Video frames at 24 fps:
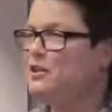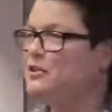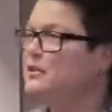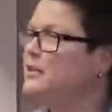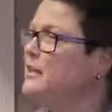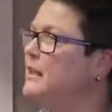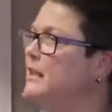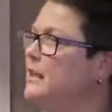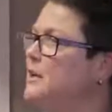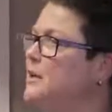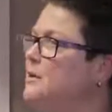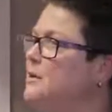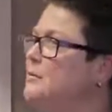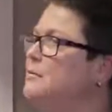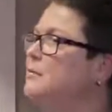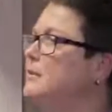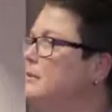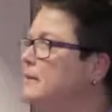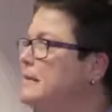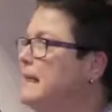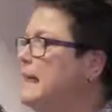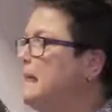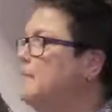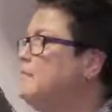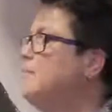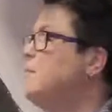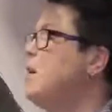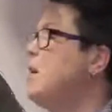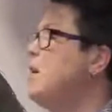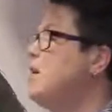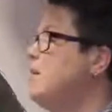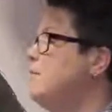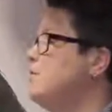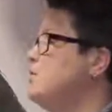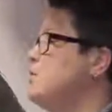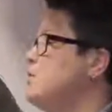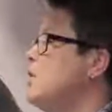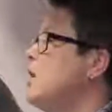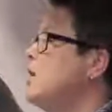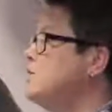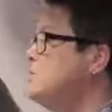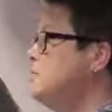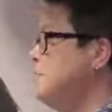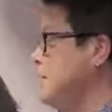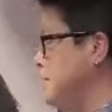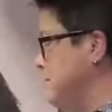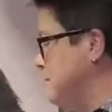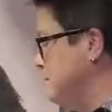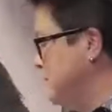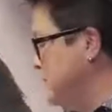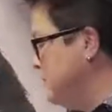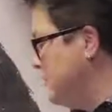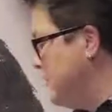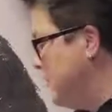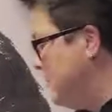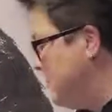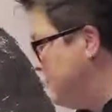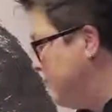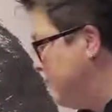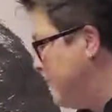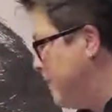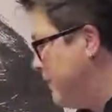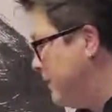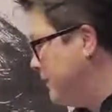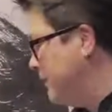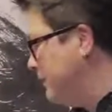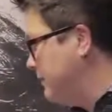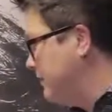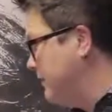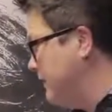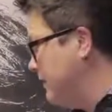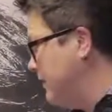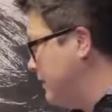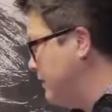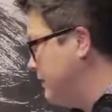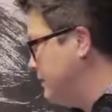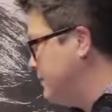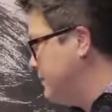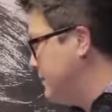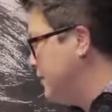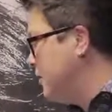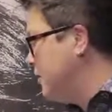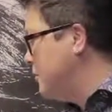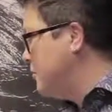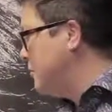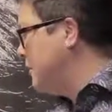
just you know, get involved, talk to people you know about it, tell